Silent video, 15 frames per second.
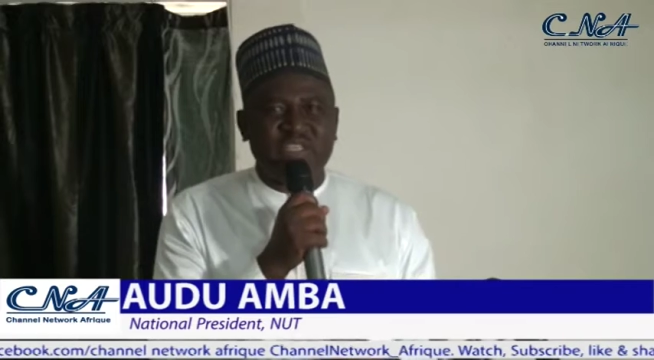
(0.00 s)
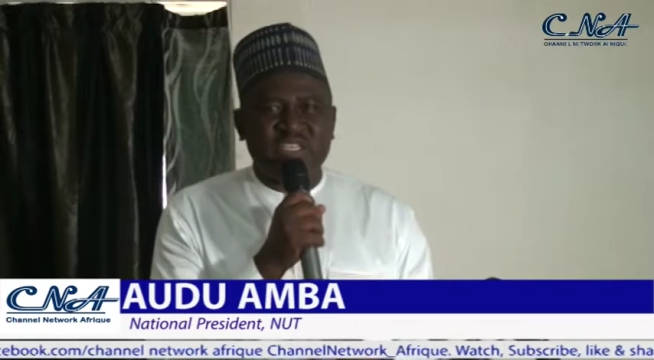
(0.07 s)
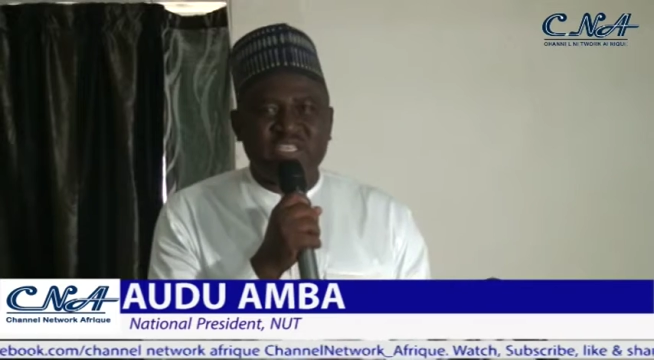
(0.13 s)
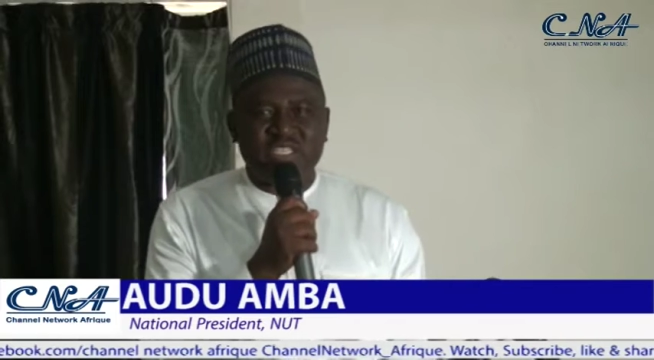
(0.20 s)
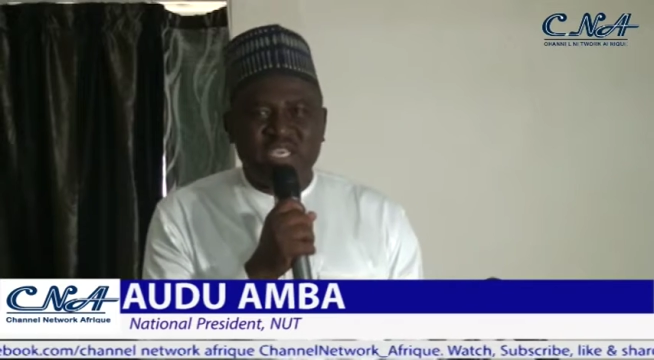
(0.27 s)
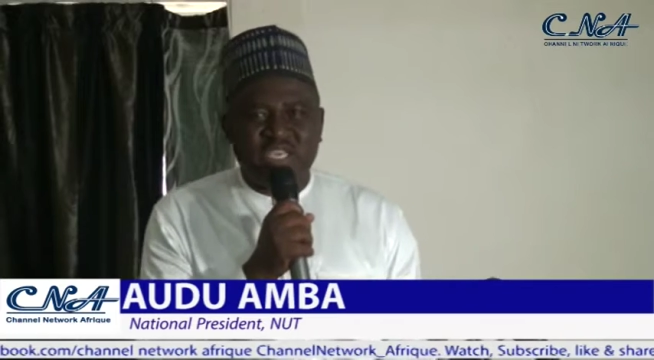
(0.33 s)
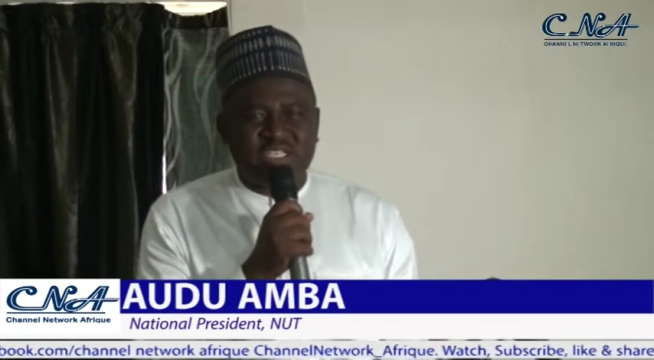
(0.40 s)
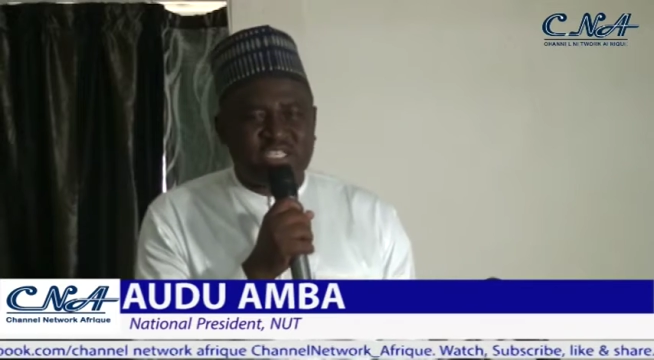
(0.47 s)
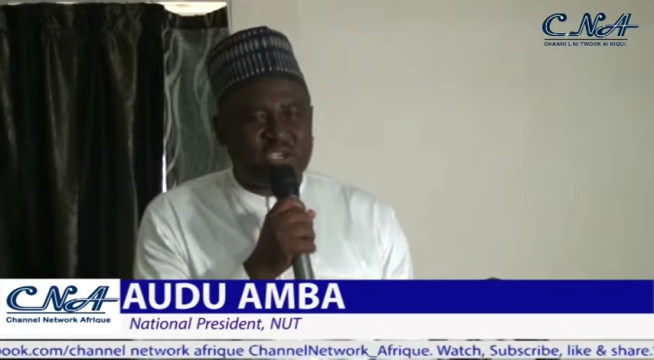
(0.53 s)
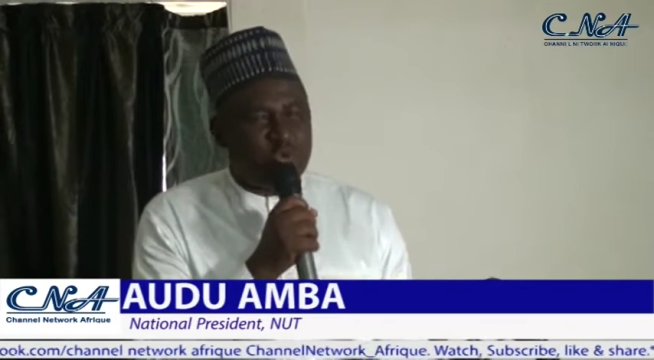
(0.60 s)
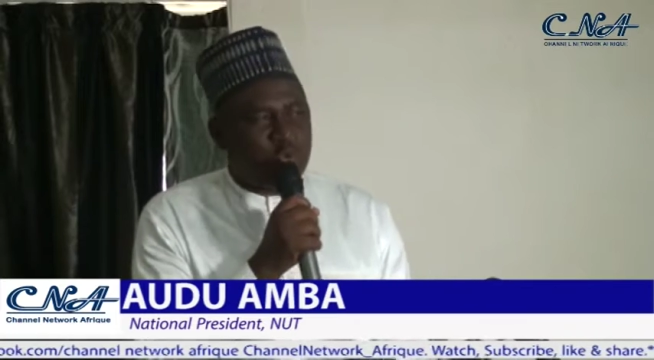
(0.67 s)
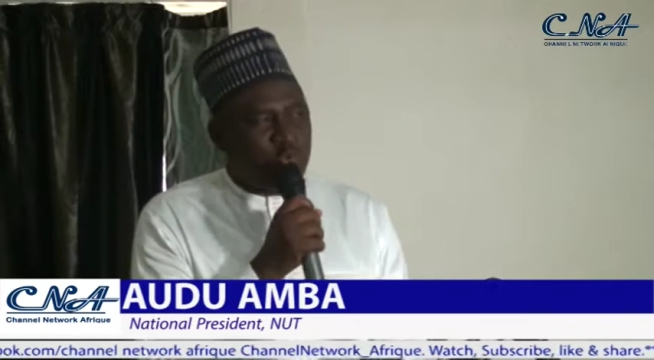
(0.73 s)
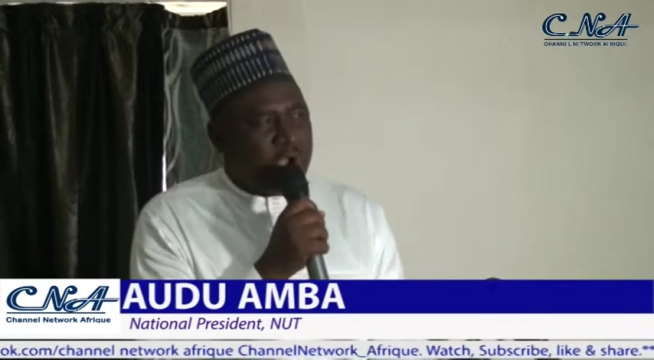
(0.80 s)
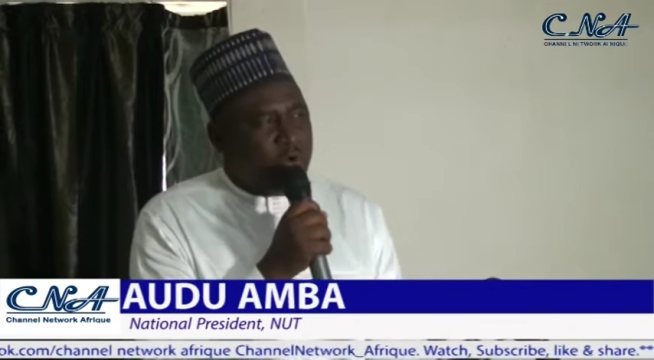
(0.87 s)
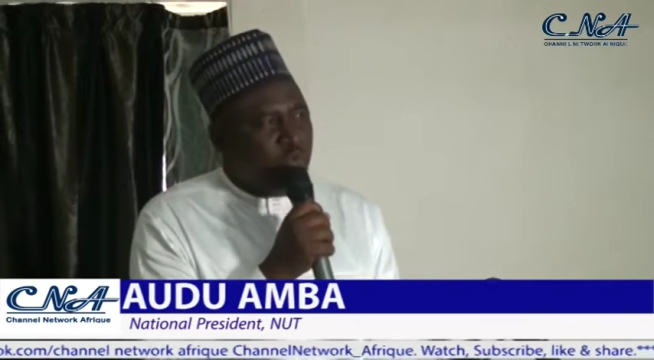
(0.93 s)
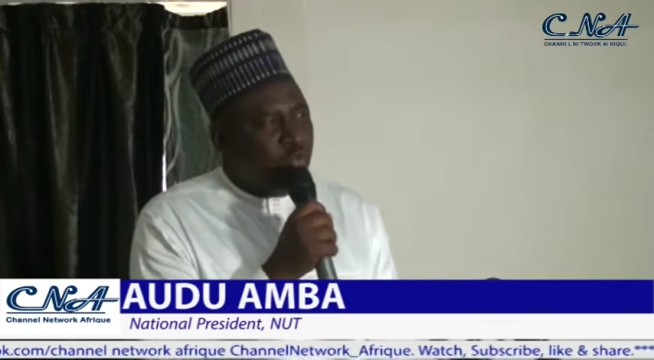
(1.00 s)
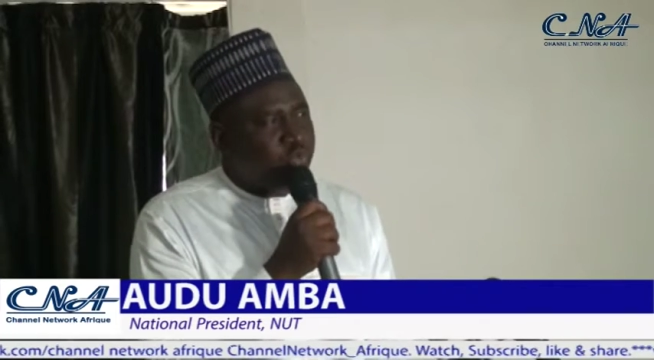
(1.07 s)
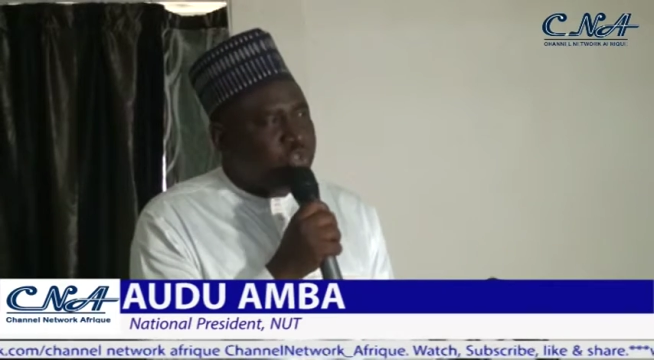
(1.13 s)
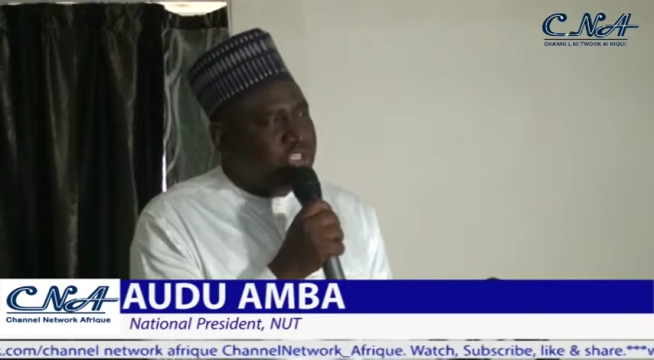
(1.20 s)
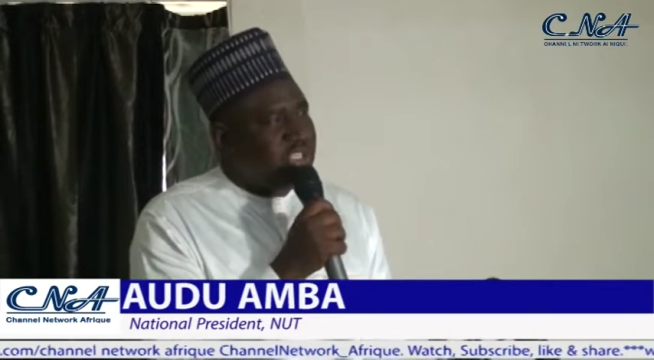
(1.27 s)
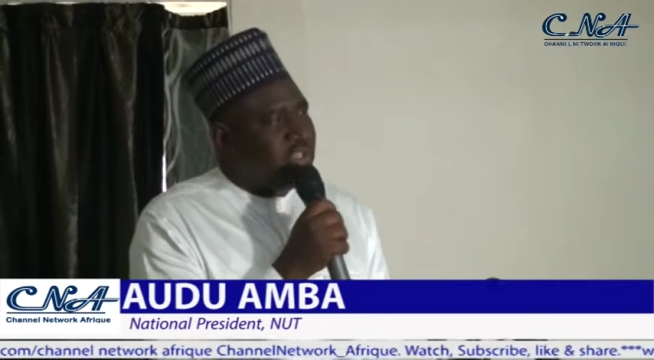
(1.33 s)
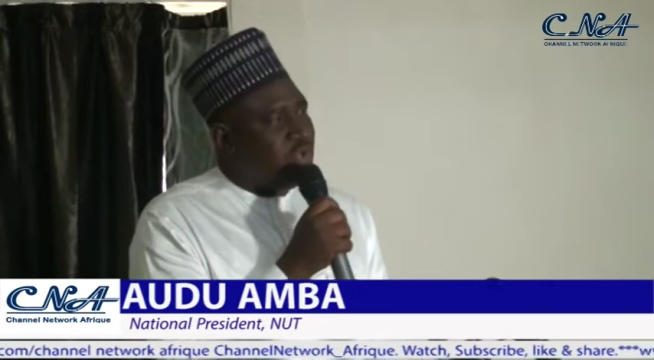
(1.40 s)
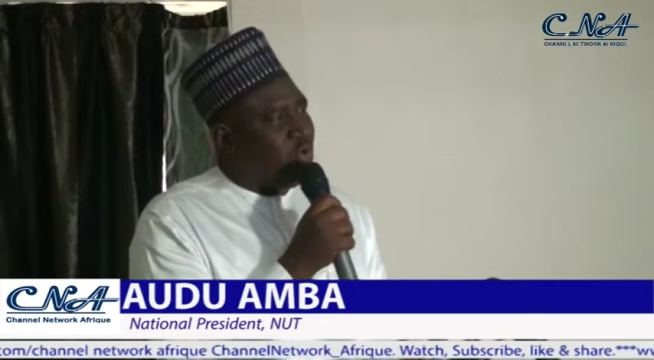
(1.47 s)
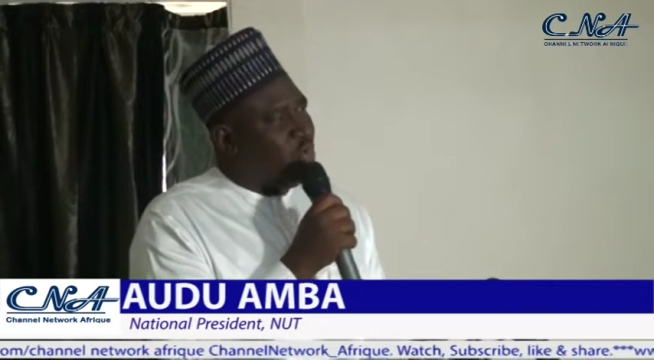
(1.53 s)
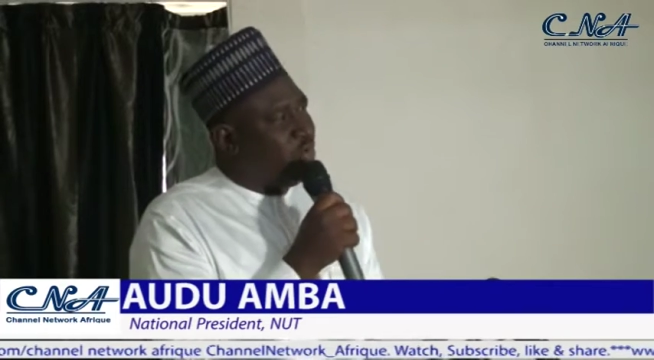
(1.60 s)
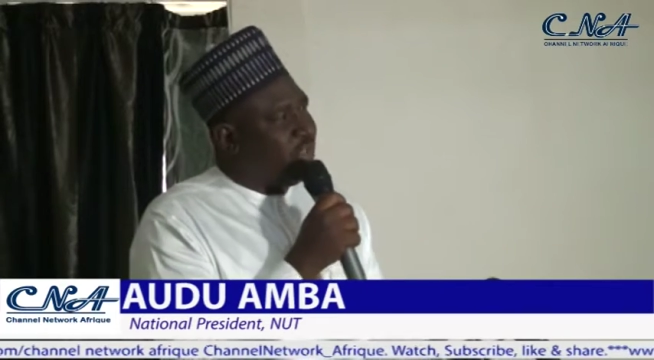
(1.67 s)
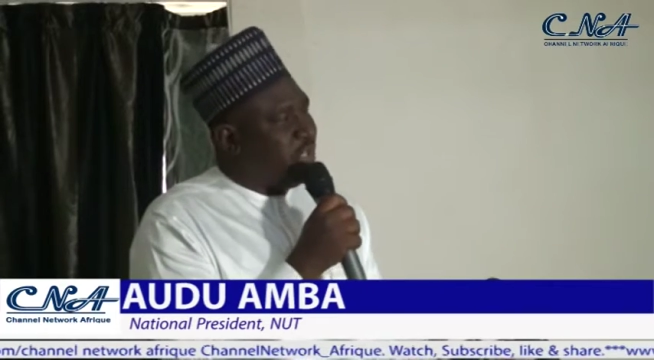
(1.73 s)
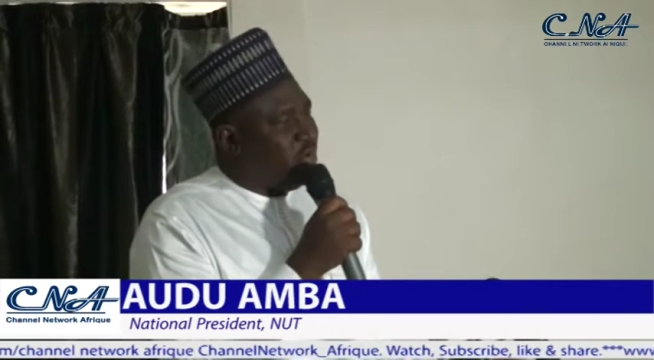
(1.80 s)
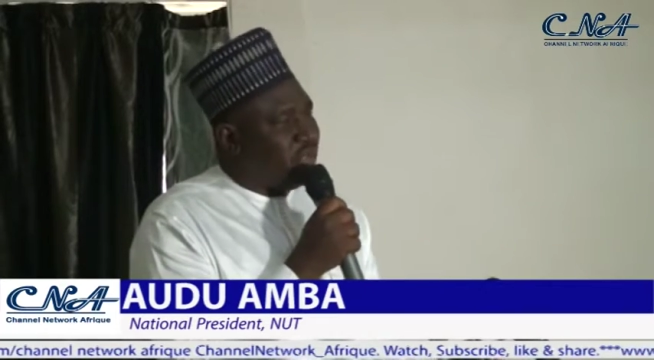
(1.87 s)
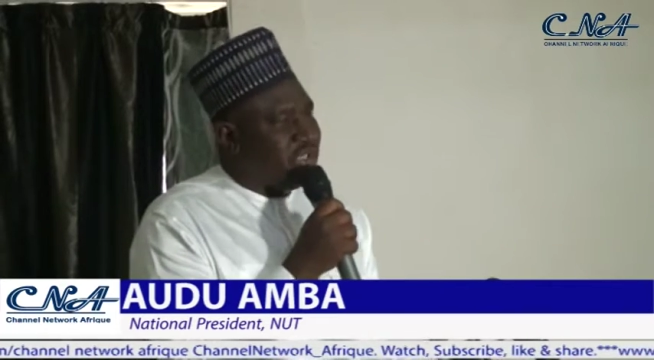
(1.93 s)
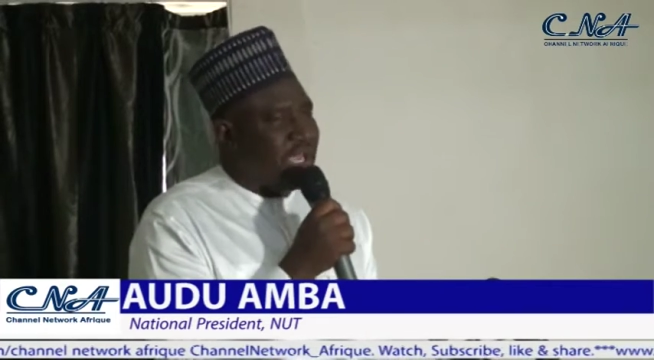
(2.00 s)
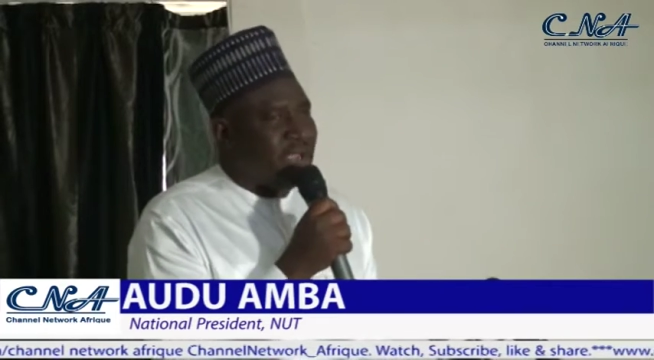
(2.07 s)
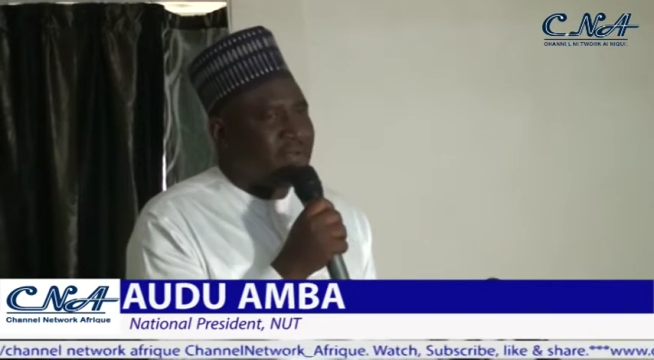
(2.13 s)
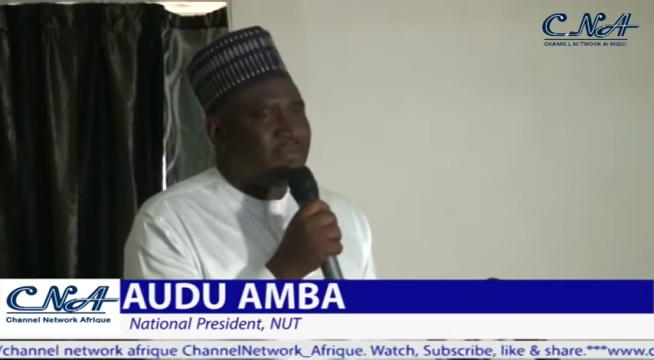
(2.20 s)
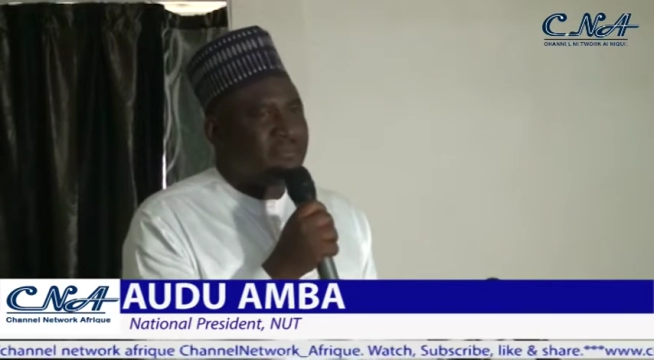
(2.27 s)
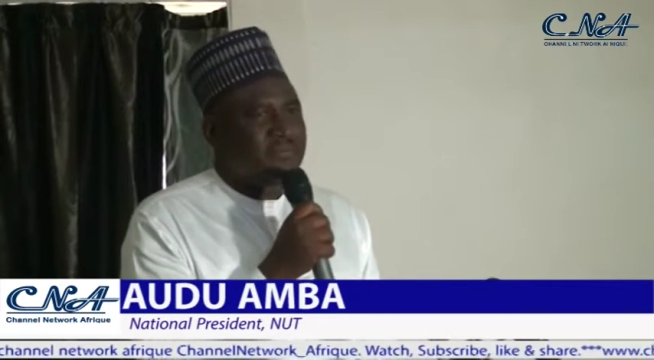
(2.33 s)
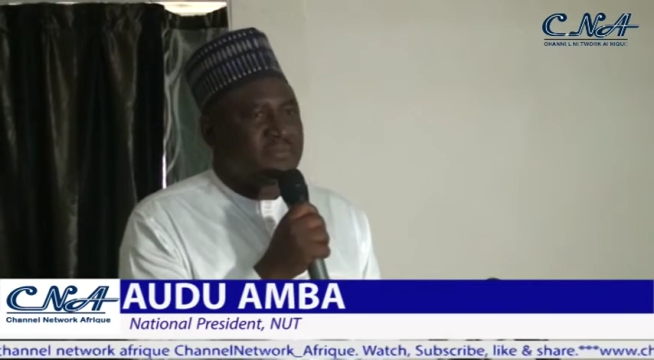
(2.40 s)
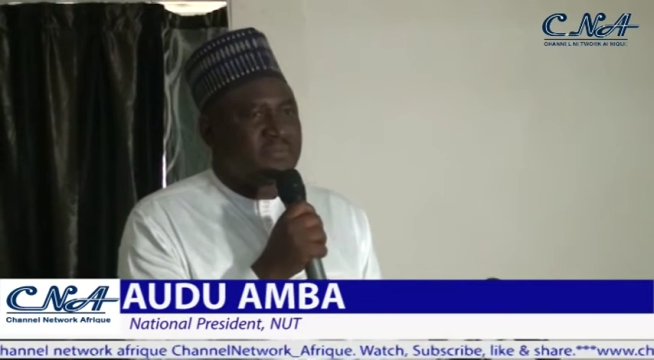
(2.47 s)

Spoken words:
engaged in one thing or the other.